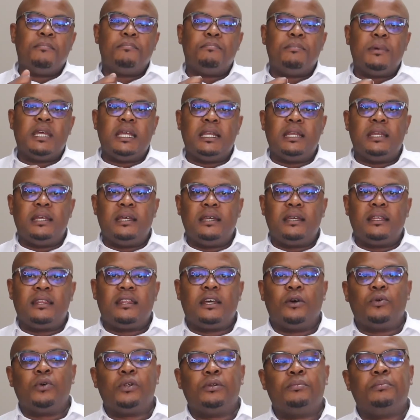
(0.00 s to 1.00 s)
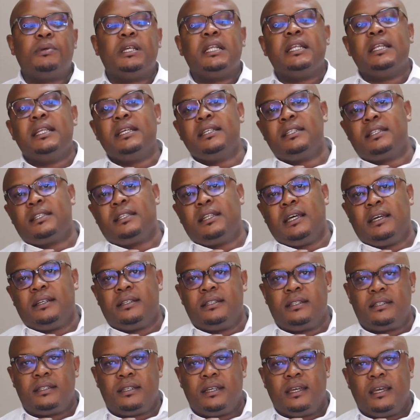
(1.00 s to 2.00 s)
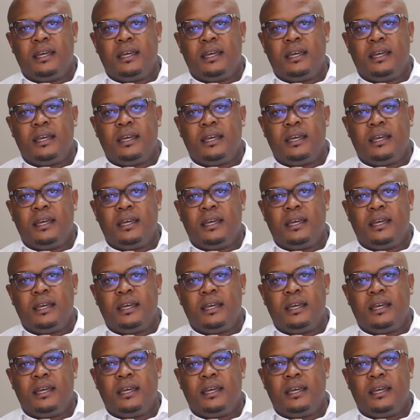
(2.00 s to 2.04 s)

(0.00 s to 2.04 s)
meaning they will be listed